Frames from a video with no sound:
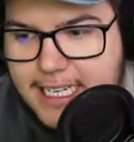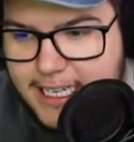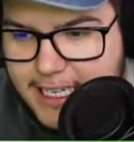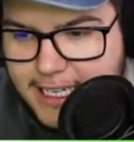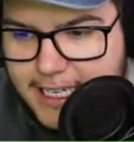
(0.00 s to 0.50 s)

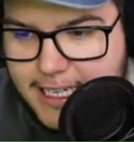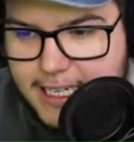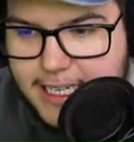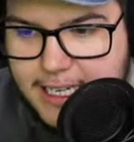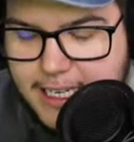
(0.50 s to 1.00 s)

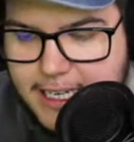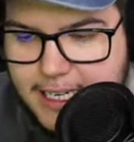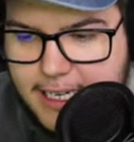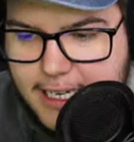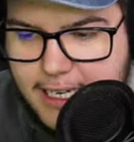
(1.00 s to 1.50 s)

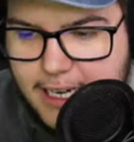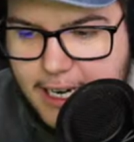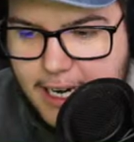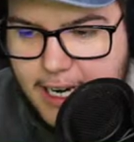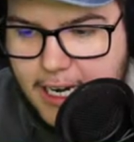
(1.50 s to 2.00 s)

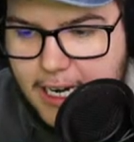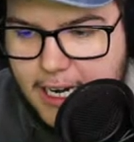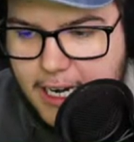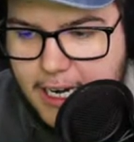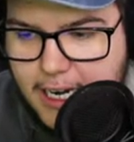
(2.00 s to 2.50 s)

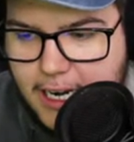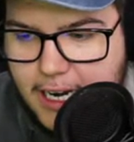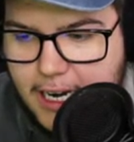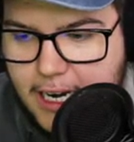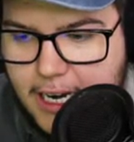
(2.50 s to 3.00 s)

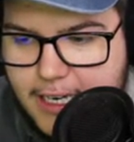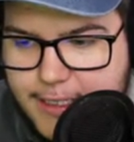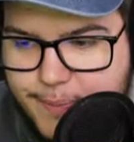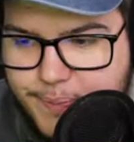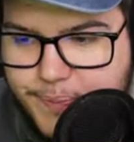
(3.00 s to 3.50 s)

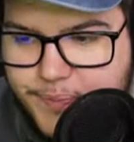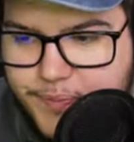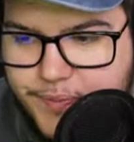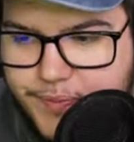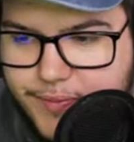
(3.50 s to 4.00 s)

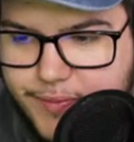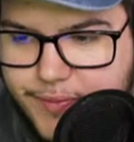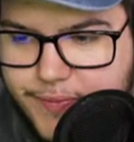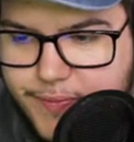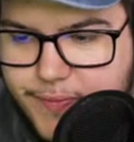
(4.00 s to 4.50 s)

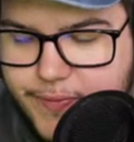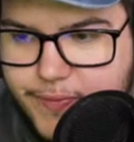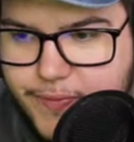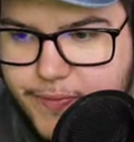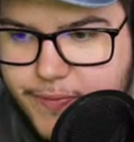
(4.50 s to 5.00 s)

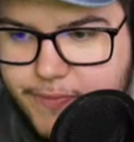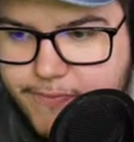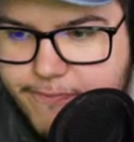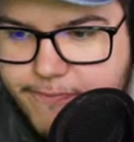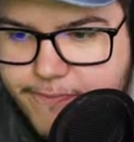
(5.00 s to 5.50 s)

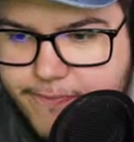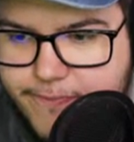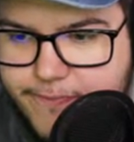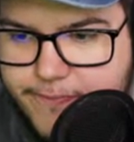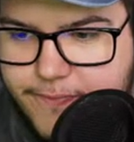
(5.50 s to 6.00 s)

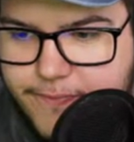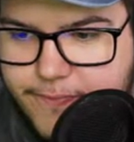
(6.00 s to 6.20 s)
Nothing is said.